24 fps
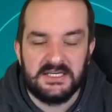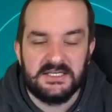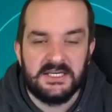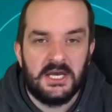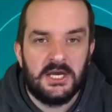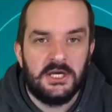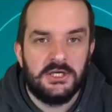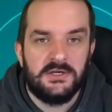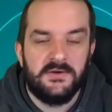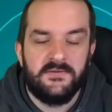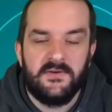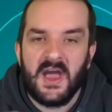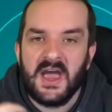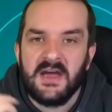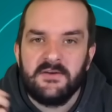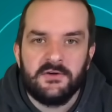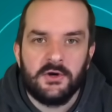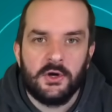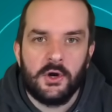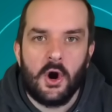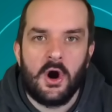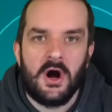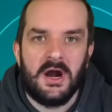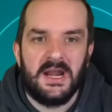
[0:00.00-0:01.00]
So if you haven't
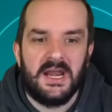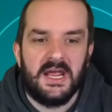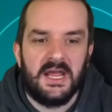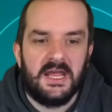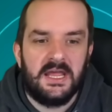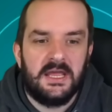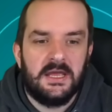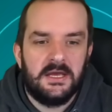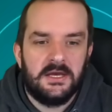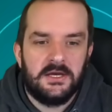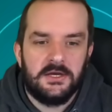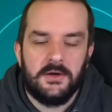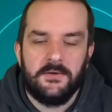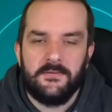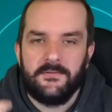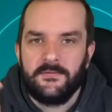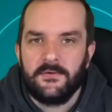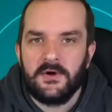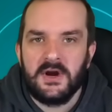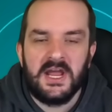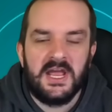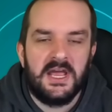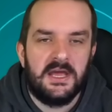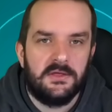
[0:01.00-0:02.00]
got any, you
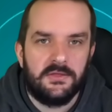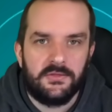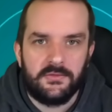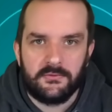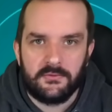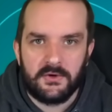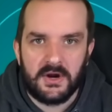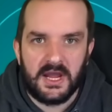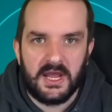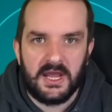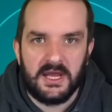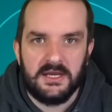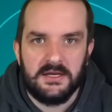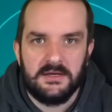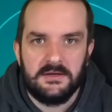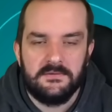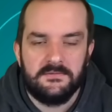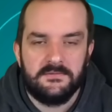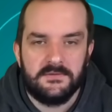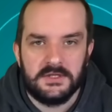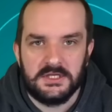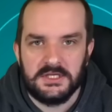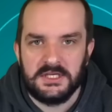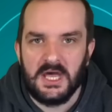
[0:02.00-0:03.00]
free hit three in
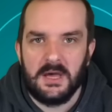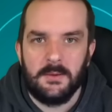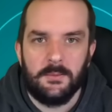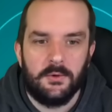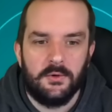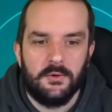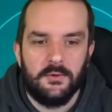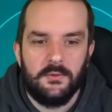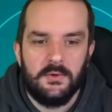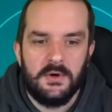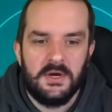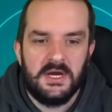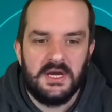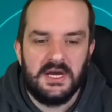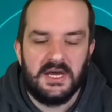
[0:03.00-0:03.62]
for the double.